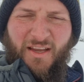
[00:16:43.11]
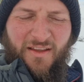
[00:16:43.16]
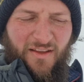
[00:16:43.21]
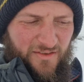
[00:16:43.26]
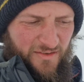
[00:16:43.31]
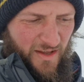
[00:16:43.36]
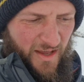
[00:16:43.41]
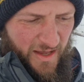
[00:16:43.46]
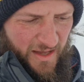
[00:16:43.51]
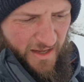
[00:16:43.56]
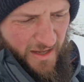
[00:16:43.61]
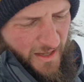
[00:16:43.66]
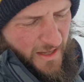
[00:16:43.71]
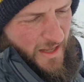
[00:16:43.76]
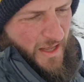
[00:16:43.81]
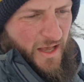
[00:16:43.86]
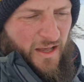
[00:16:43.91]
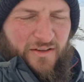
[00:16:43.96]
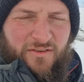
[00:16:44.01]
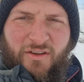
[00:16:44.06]
they say
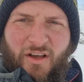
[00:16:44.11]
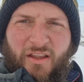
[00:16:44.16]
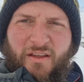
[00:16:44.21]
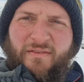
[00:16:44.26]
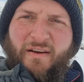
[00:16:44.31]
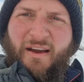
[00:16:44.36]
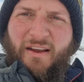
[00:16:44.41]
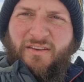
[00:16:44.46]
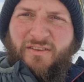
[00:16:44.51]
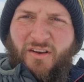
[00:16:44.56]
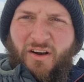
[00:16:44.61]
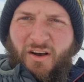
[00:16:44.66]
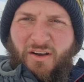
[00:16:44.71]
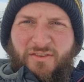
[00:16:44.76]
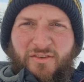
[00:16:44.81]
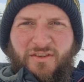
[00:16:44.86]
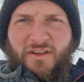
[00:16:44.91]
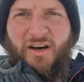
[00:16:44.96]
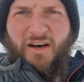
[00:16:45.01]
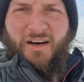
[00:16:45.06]
it's not the right sort of
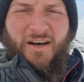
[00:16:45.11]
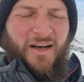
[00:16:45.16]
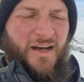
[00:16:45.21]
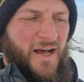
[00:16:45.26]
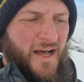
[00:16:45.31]
snow.